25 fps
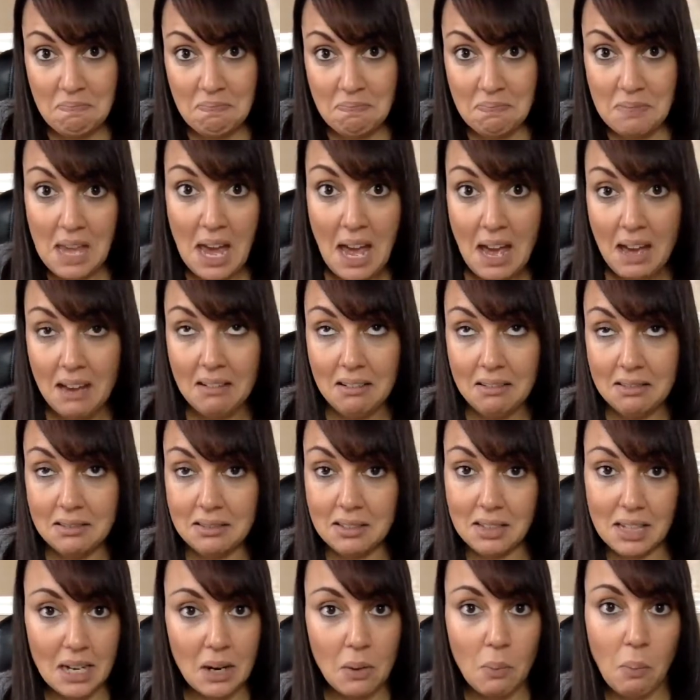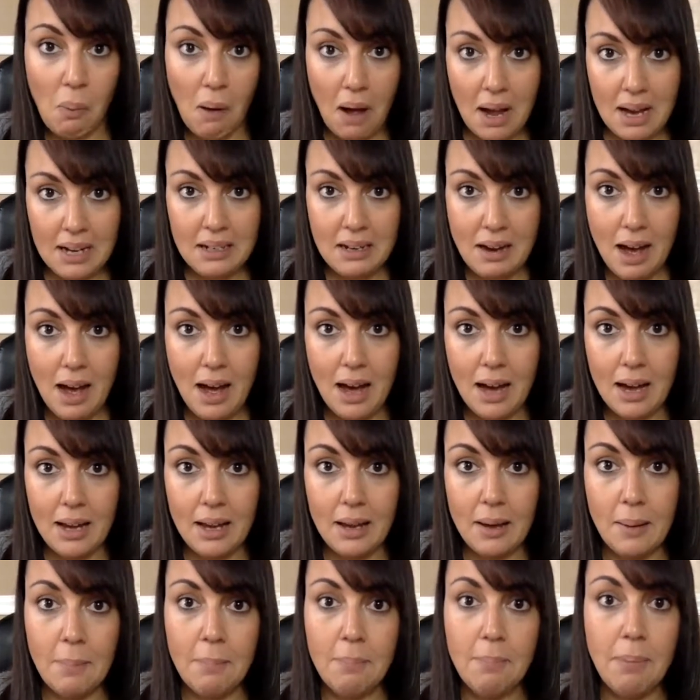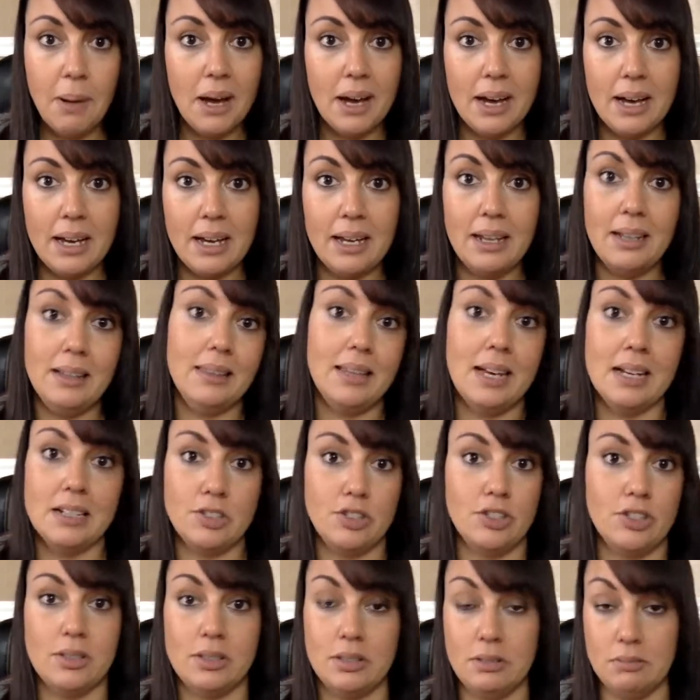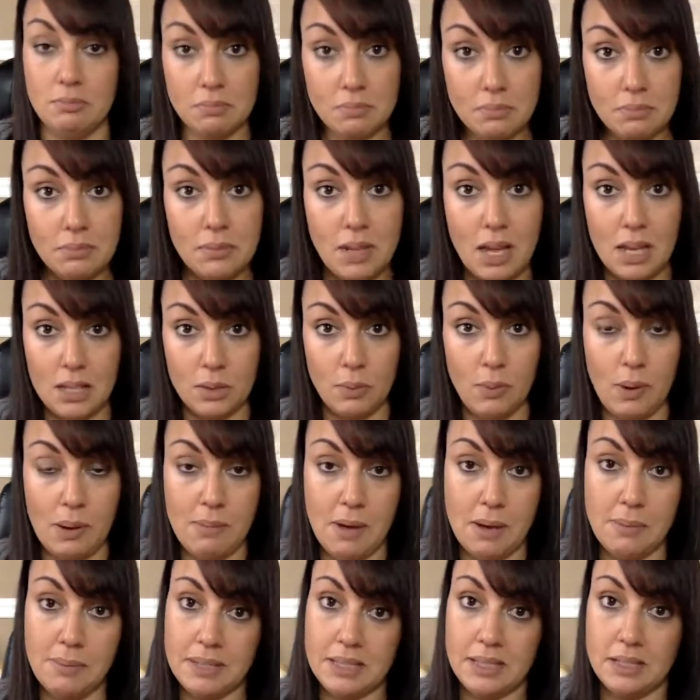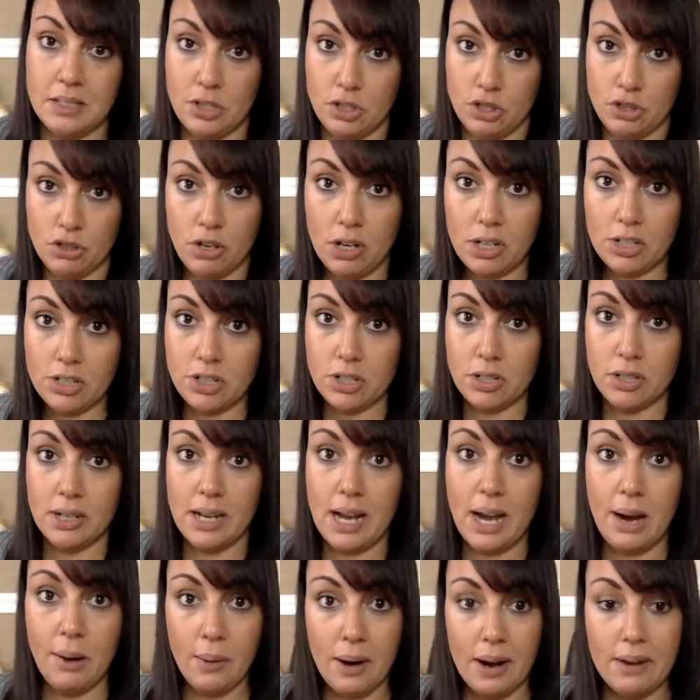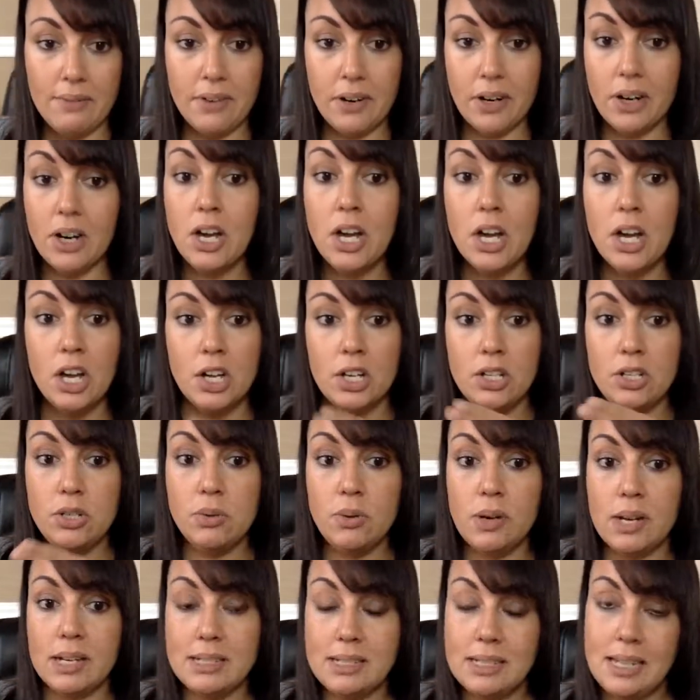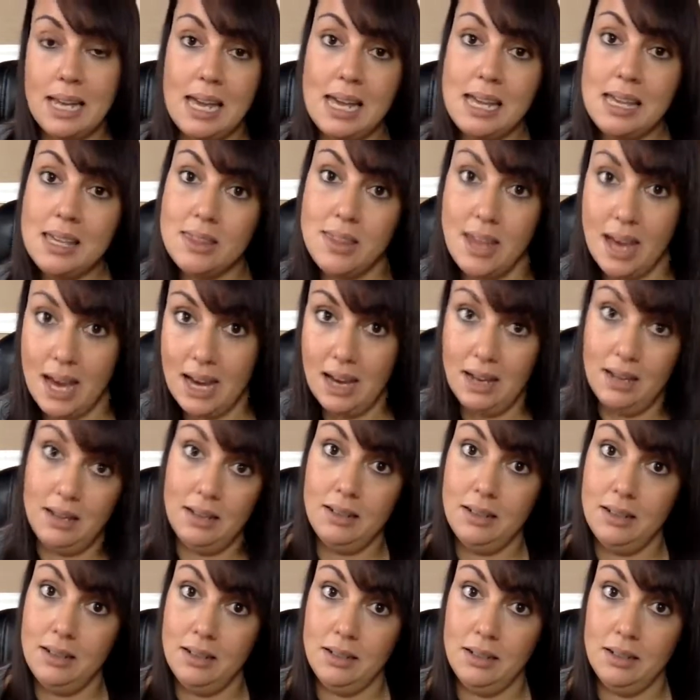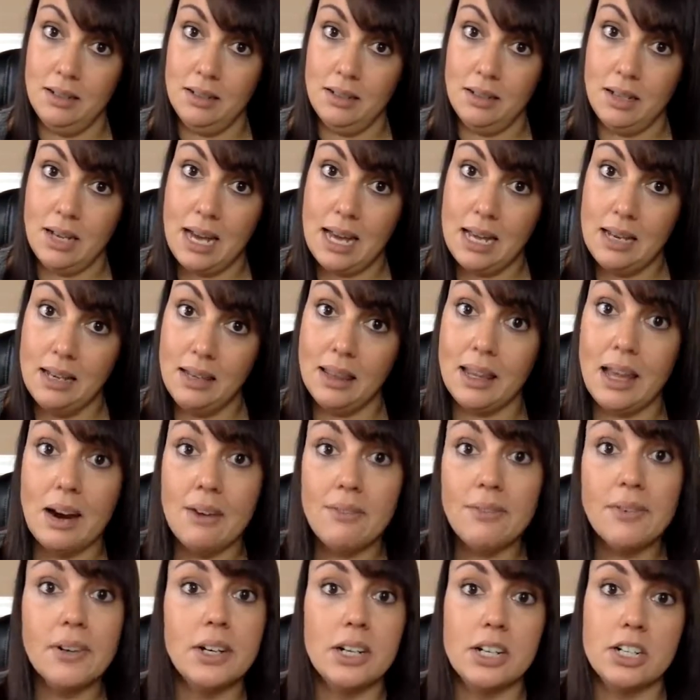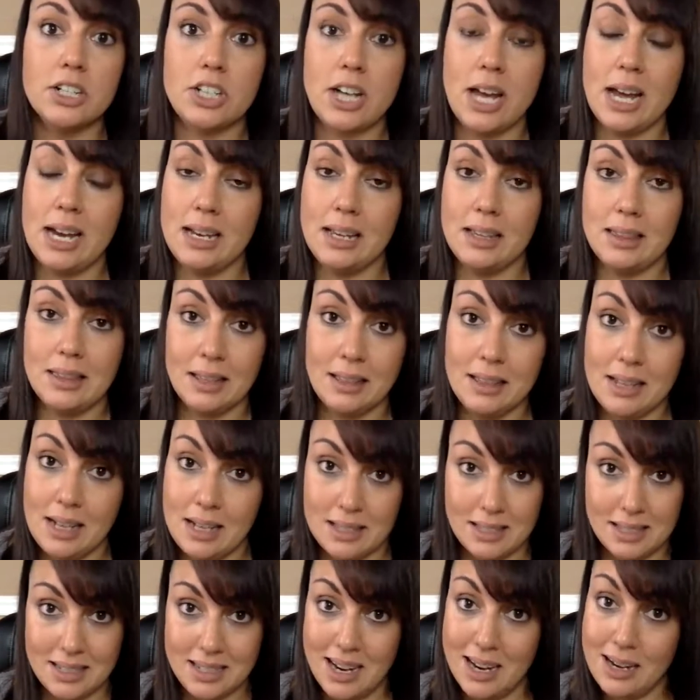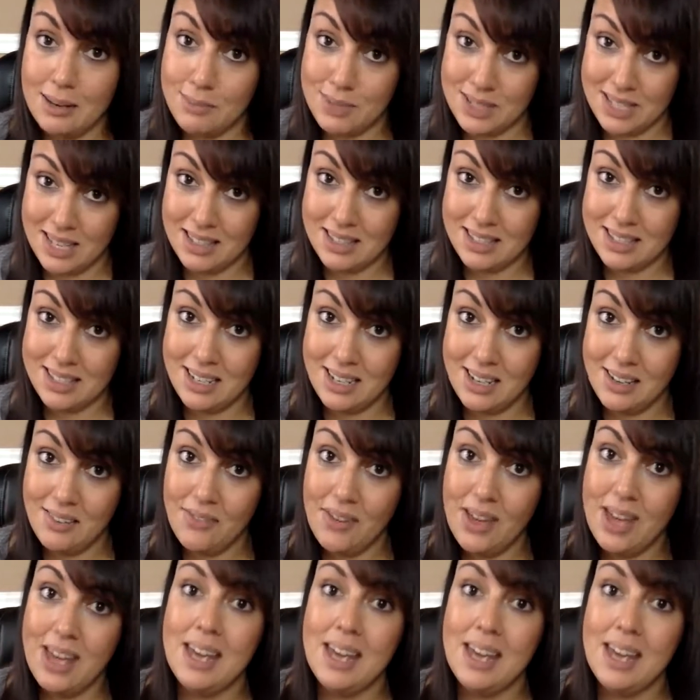Yeah, like why not? But that's just not the way my business is structured. However, you can take that and leverage anything that's time sensitive